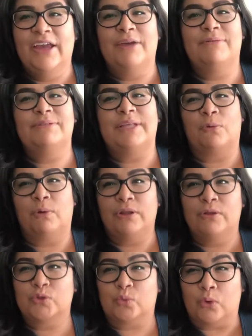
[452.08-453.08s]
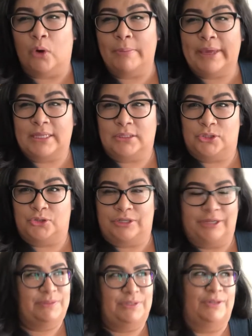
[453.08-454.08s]
it was like one of those romance
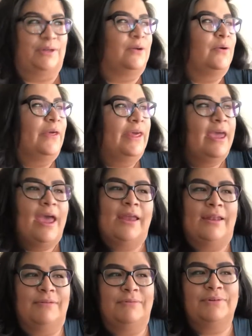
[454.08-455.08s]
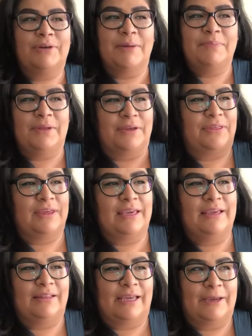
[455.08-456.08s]
dreams, you know? And I woke up like
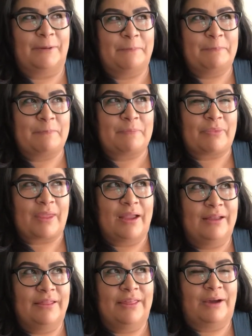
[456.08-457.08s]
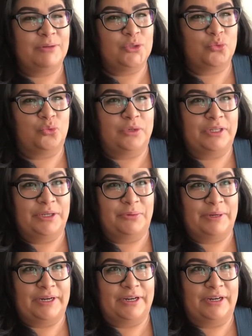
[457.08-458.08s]
thinking like, that was really
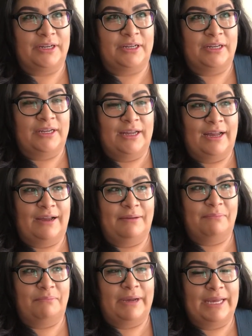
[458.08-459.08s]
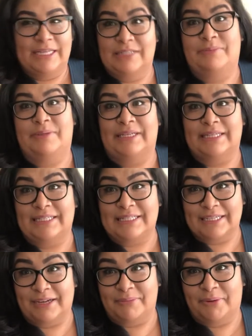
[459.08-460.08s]
weird. My husband needs
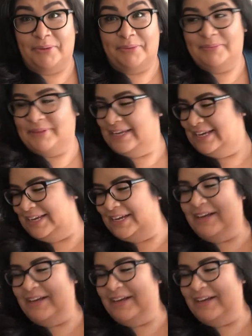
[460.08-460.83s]
to come home. Like